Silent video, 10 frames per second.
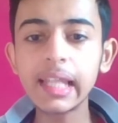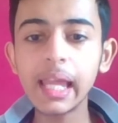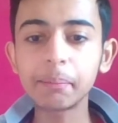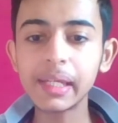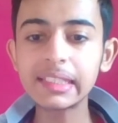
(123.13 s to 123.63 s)

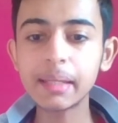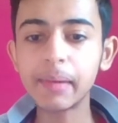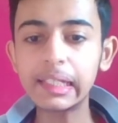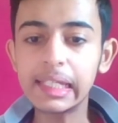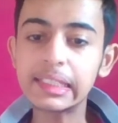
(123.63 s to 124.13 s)
lipase,
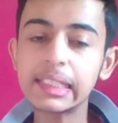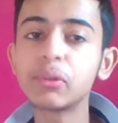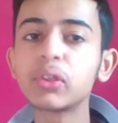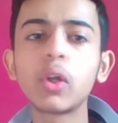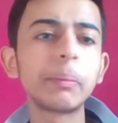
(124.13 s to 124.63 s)
amylase,
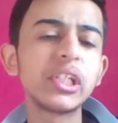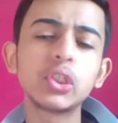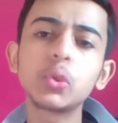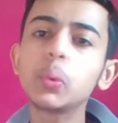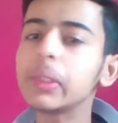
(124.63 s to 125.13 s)
hemoglobin.
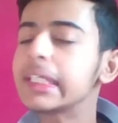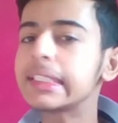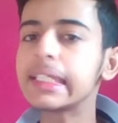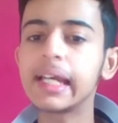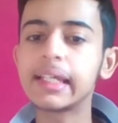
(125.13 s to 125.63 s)
Too
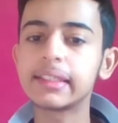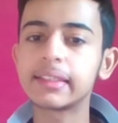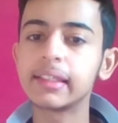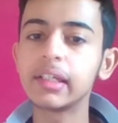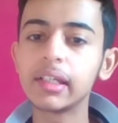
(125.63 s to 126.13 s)
easy guys.
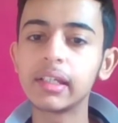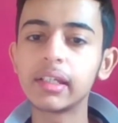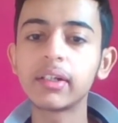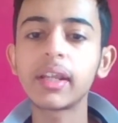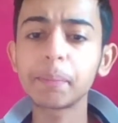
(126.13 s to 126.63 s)

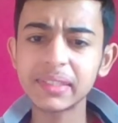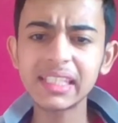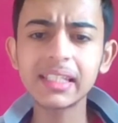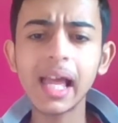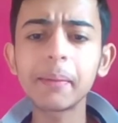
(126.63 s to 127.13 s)

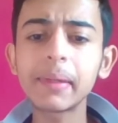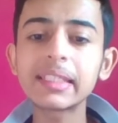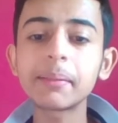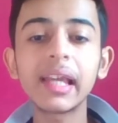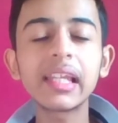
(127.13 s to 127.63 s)
Trypsin, lipase,
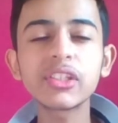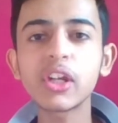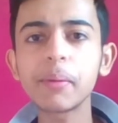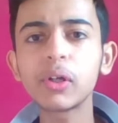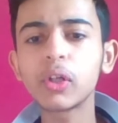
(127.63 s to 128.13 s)
amylase or
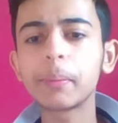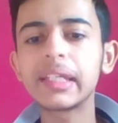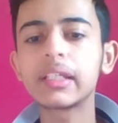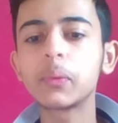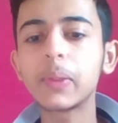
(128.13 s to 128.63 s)

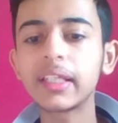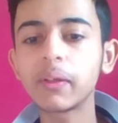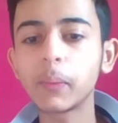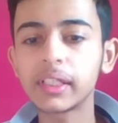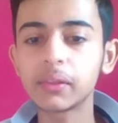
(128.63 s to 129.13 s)
hemoglobin? Quickly.
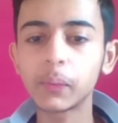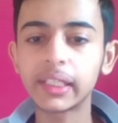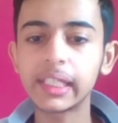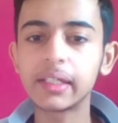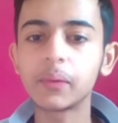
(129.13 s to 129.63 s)

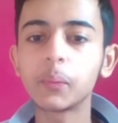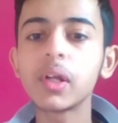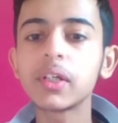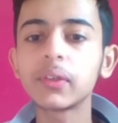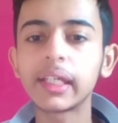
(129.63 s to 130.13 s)

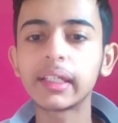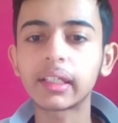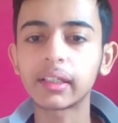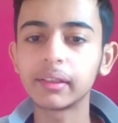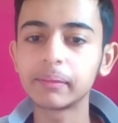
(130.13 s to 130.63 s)
What do you
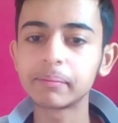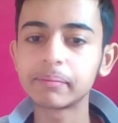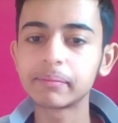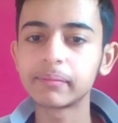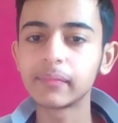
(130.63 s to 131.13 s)
think?
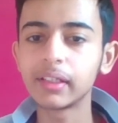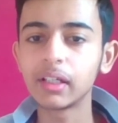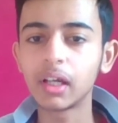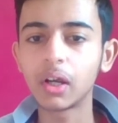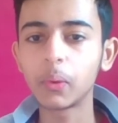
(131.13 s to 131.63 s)

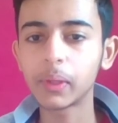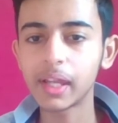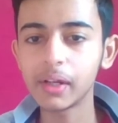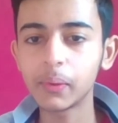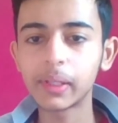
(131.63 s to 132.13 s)

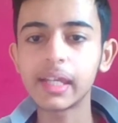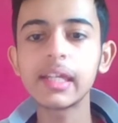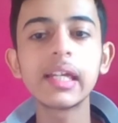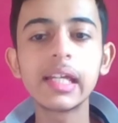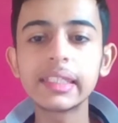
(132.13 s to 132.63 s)

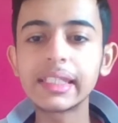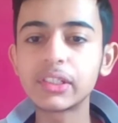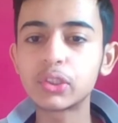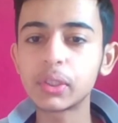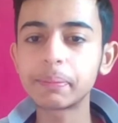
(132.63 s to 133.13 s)
Okay. See,
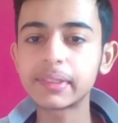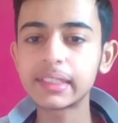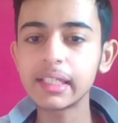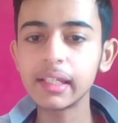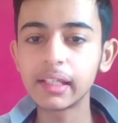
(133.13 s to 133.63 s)

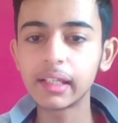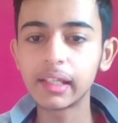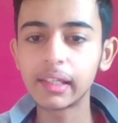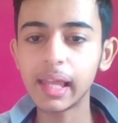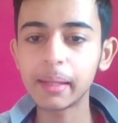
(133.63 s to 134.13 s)
trypsin,
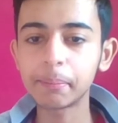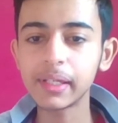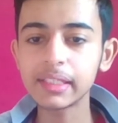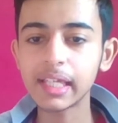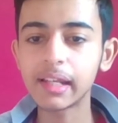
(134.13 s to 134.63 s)

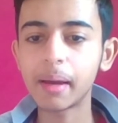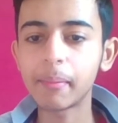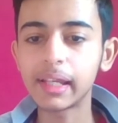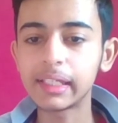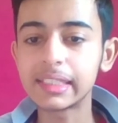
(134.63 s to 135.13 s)
lipase and
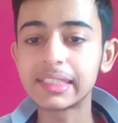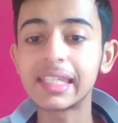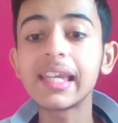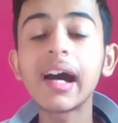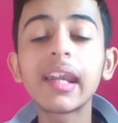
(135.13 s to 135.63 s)
amylase,
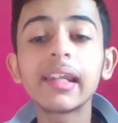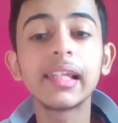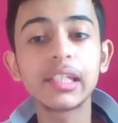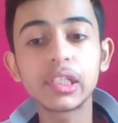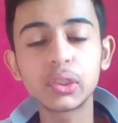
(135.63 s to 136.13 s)
they are
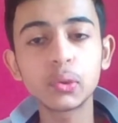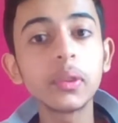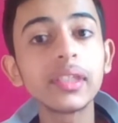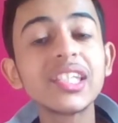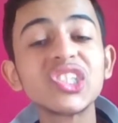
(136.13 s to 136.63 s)
related to
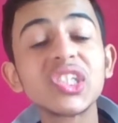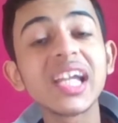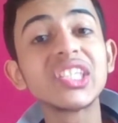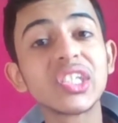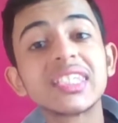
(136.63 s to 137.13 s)
the
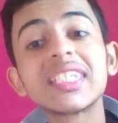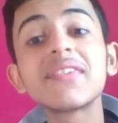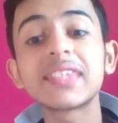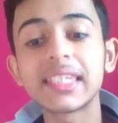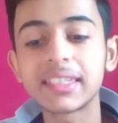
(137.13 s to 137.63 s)

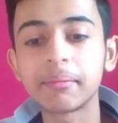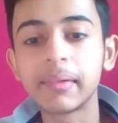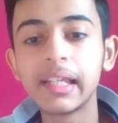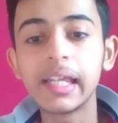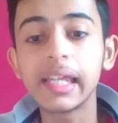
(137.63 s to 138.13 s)
digestive system.
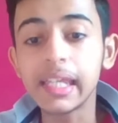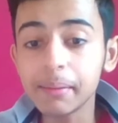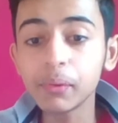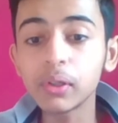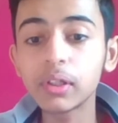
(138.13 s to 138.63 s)

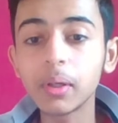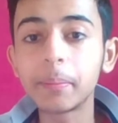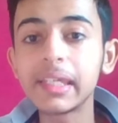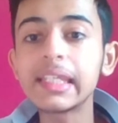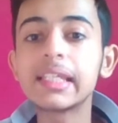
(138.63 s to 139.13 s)

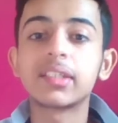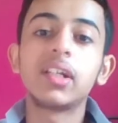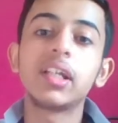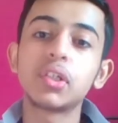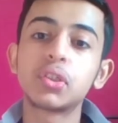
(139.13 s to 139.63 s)
Hemoglobin is
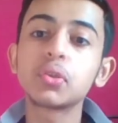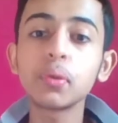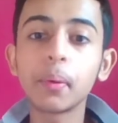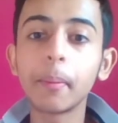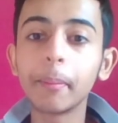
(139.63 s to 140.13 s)
related
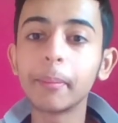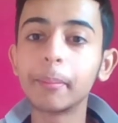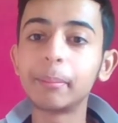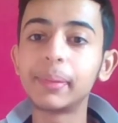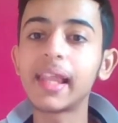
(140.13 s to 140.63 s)
to
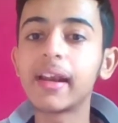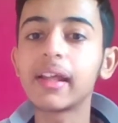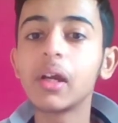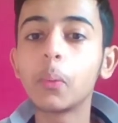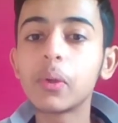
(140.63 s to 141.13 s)
blood,
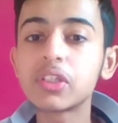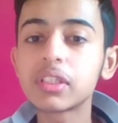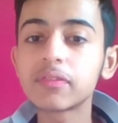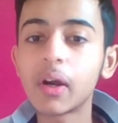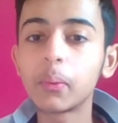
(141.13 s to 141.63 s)
which
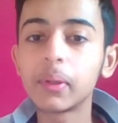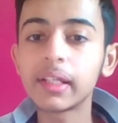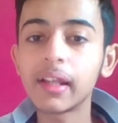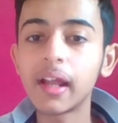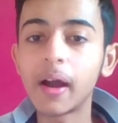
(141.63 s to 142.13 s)
is found
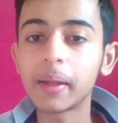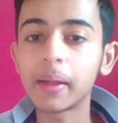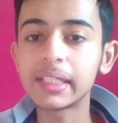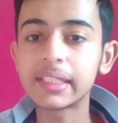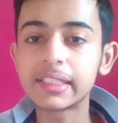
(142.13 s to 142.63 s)
in
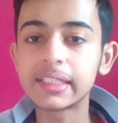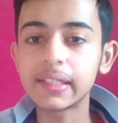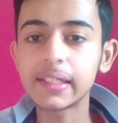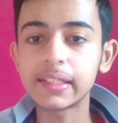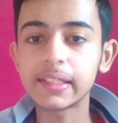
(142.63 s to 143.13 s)

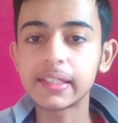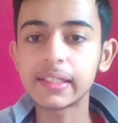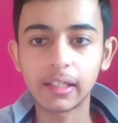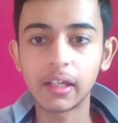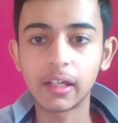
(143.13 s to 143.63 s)
RBCs.
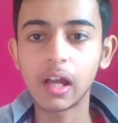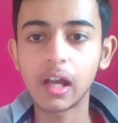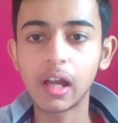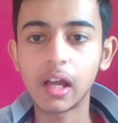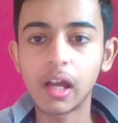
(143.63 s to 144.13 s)

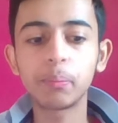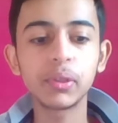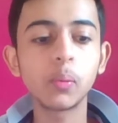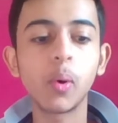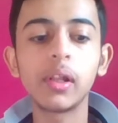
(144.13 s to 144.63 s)
I hope
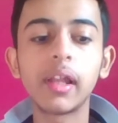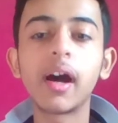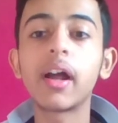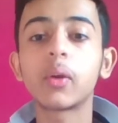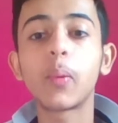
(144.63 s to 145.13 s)
you all
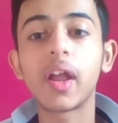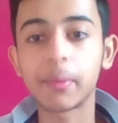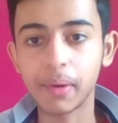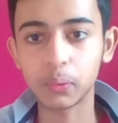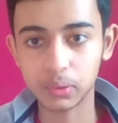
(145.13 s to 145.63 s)
are aware
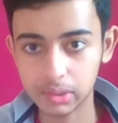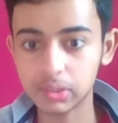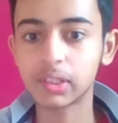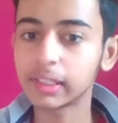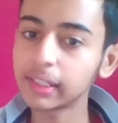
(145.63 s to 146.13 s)
about
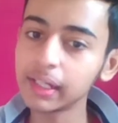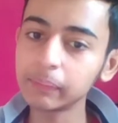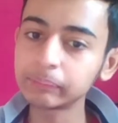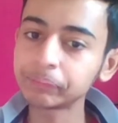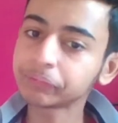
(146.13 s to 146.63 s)
it.
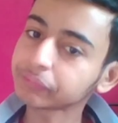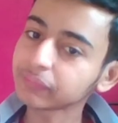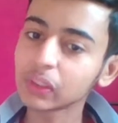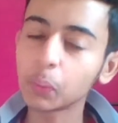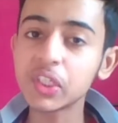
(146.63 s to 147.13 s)
Clear?
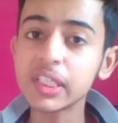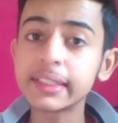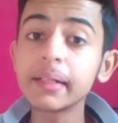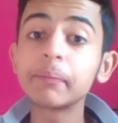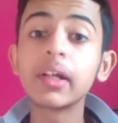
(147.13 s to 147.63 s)
Which is
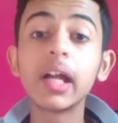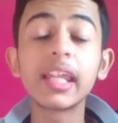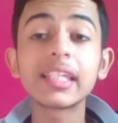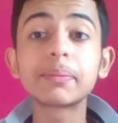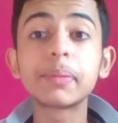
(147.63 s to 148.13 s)
the
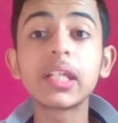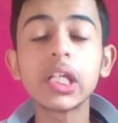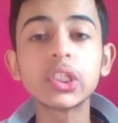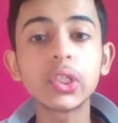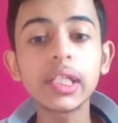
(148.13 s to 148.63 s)

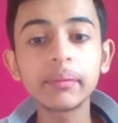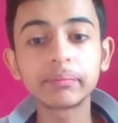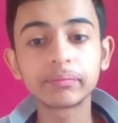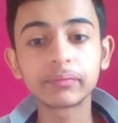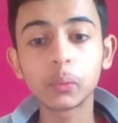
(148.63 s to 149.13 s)
respiratory.
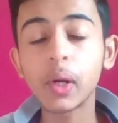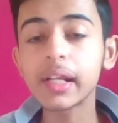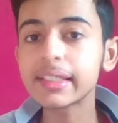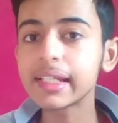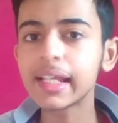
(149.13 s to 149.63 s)
What
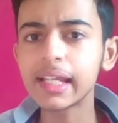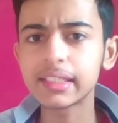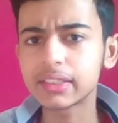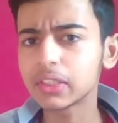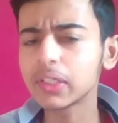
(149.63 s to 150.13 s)
is it
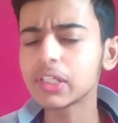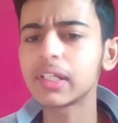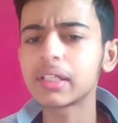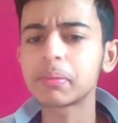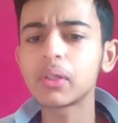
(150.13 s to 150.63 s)
guys? You need to
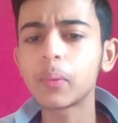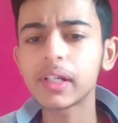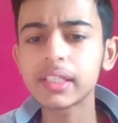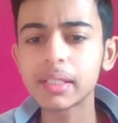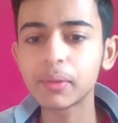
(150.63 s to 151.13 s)
let me know what
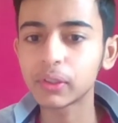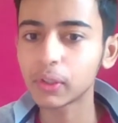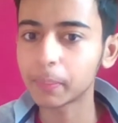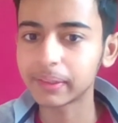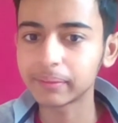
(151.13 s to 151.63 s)
is
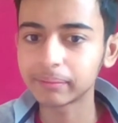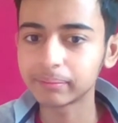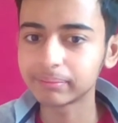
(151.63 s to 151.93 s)
hemoglobin.